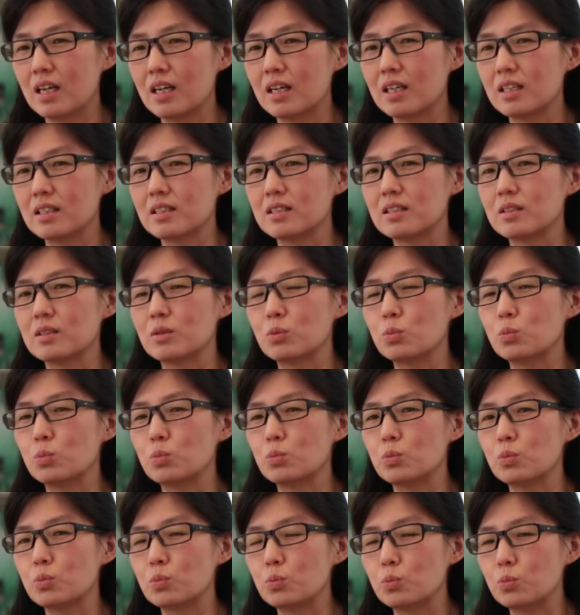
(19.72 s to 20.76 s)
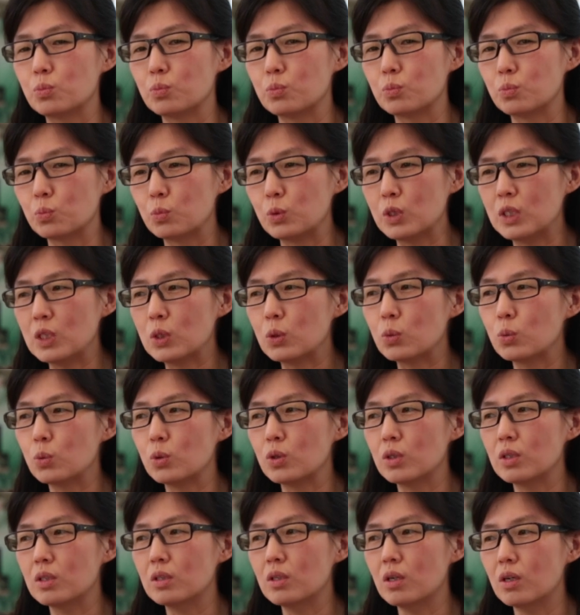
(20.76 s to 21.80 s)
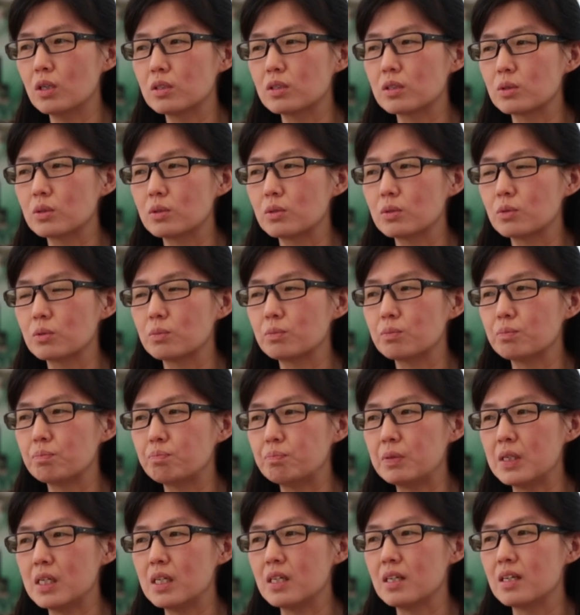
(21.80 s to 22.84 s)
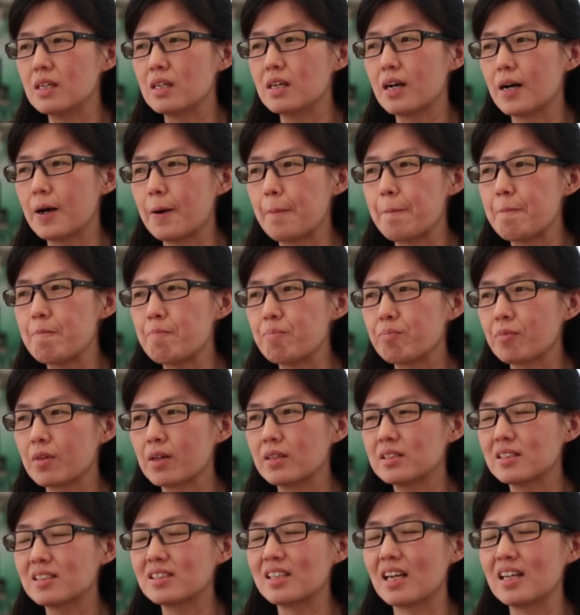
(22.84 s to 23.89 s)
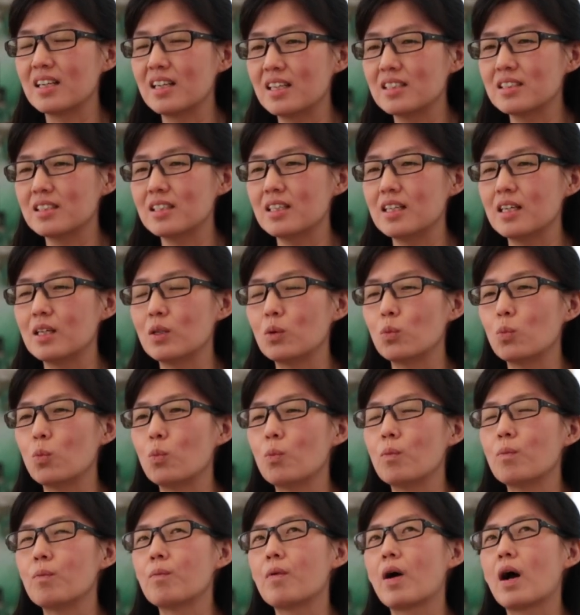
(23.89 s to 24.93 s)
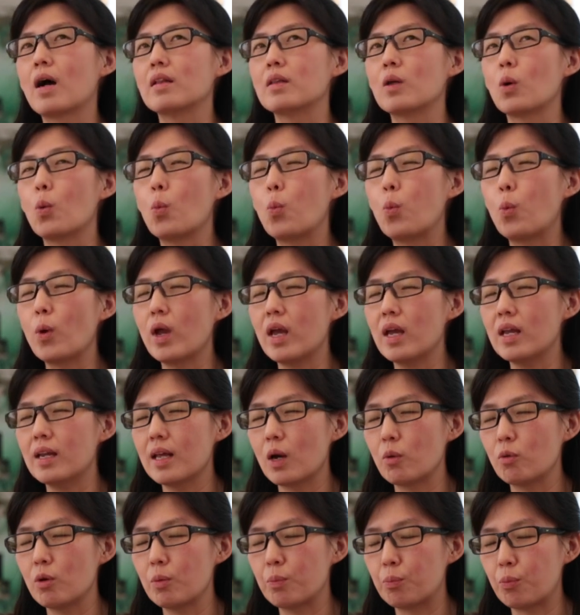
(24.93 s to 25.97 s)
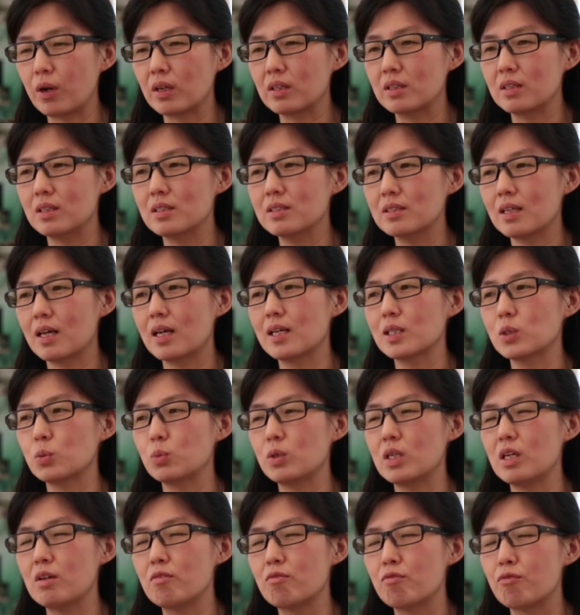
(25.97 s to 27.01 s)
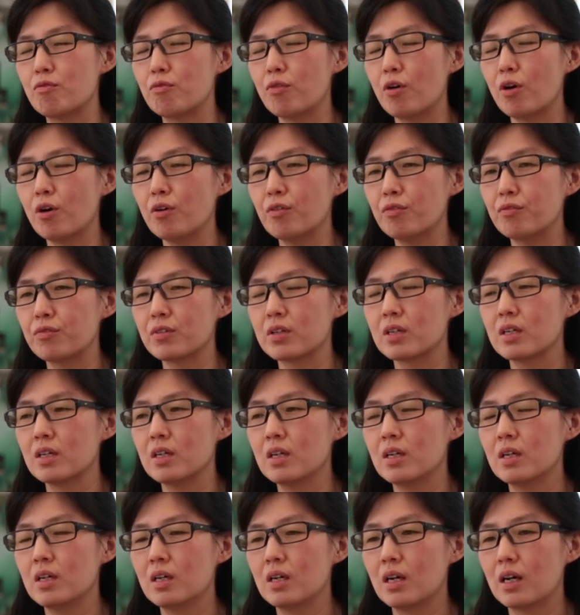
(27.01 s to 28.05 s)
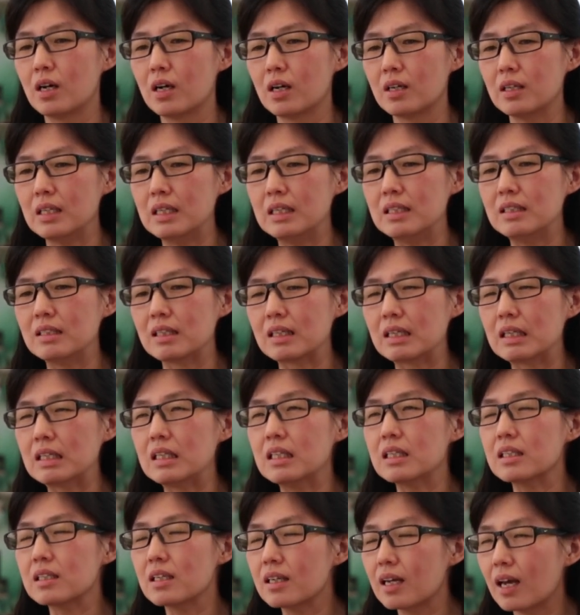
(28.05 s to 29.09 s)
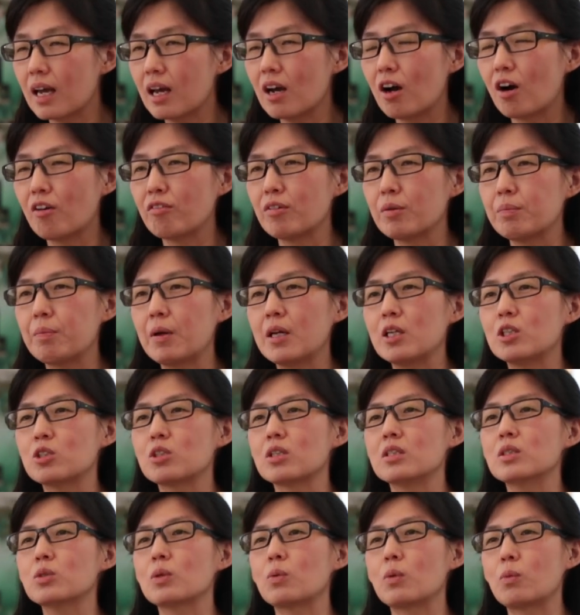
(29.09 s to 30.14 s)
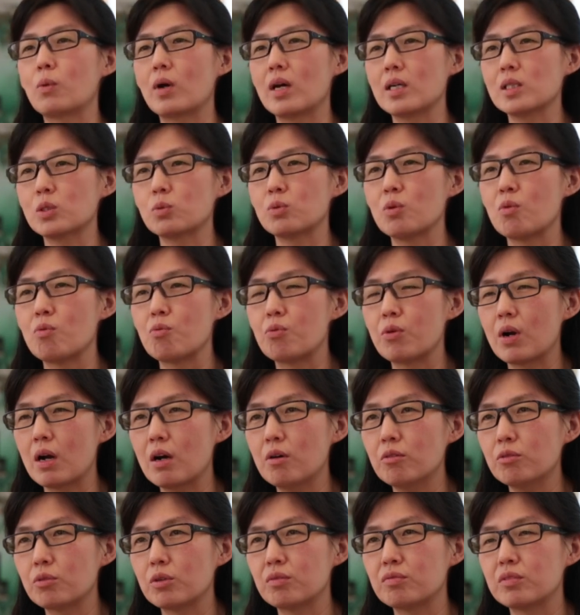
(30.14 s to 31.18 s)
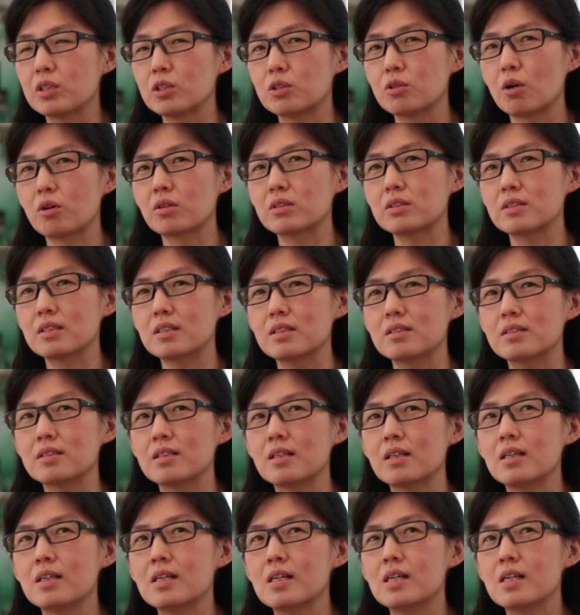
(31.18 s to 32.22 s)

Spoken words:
And we could not be stagnated in the way that we practice as we involved in the clinical care of a patient. As we round with the doctors,